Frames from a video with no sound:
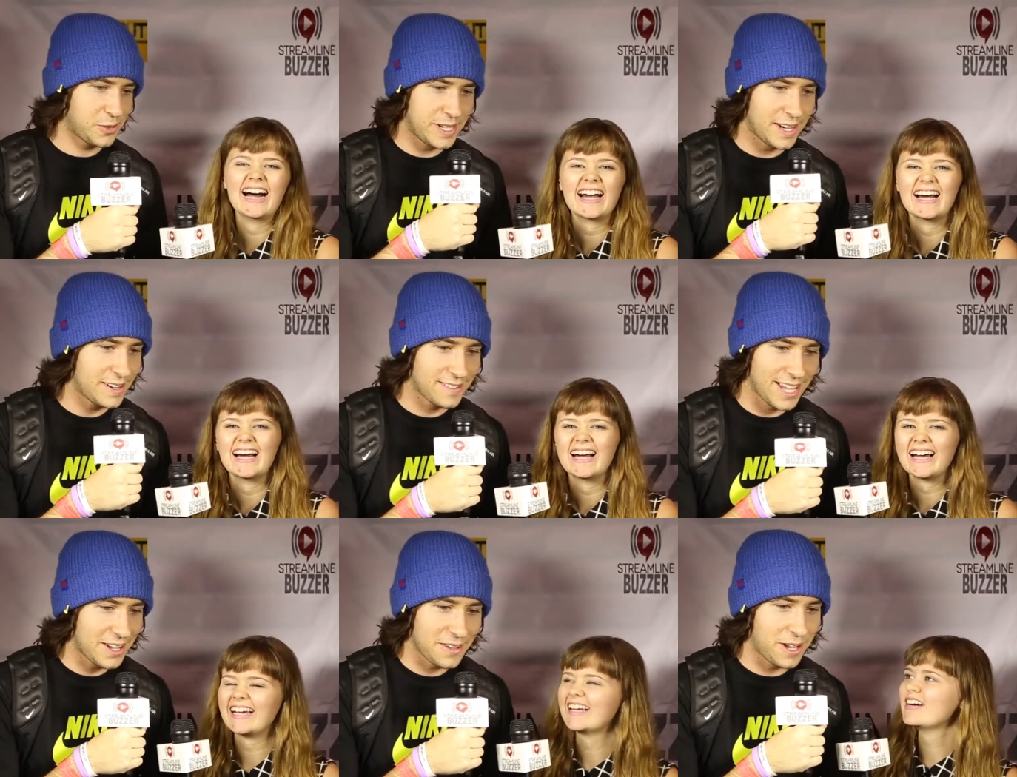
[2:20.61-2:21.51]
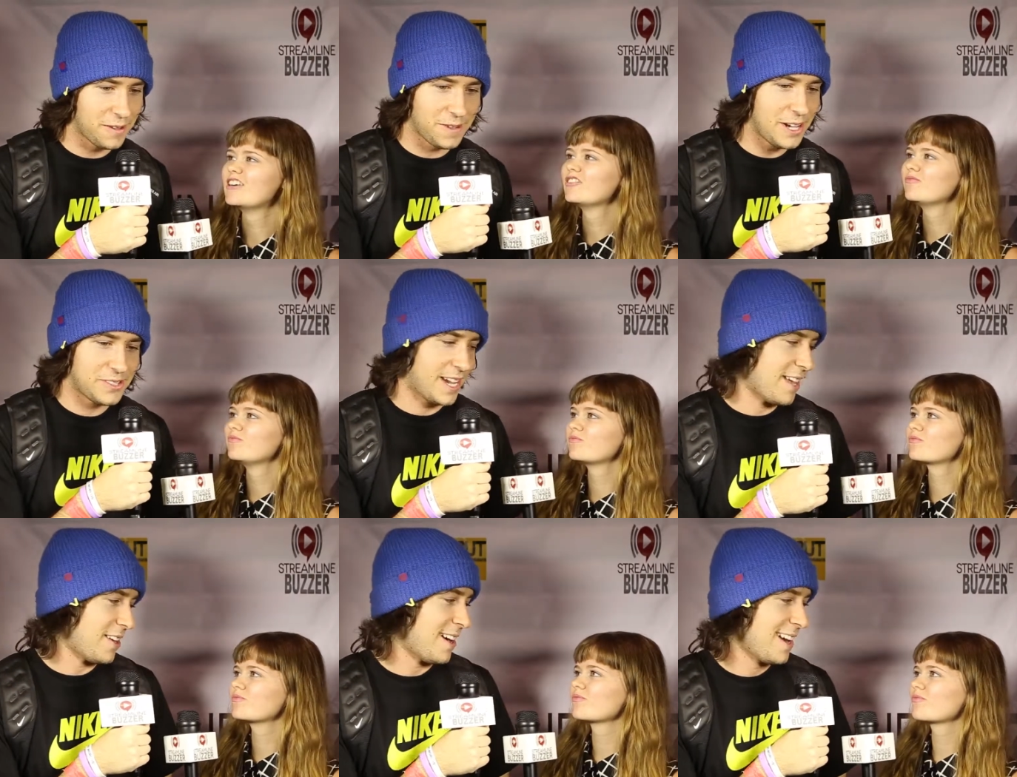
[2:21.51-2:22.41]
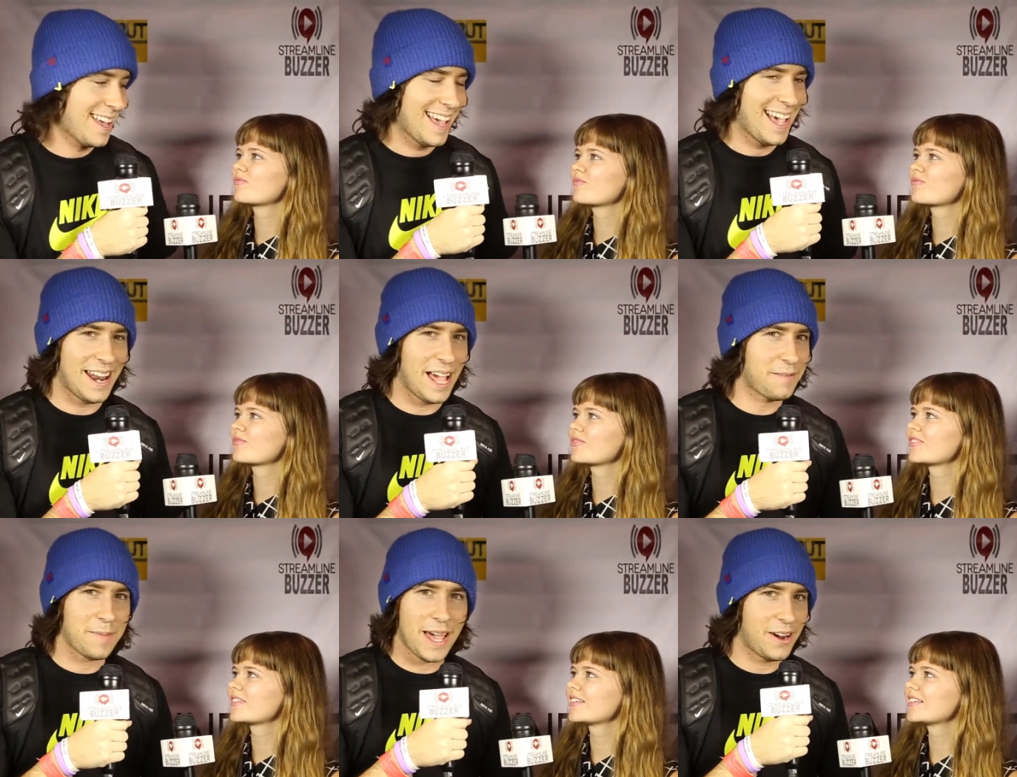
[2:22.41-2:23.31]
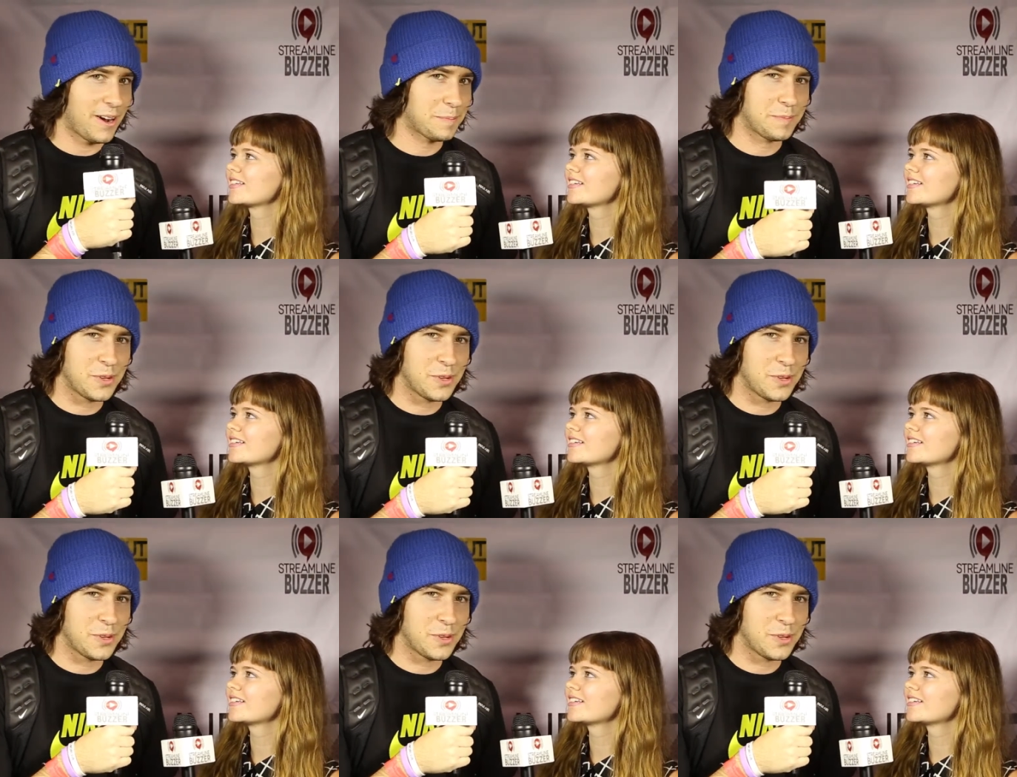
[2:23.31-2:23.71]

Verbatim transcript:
Speaker 1: So we did a, like a, a, video together, and I've met her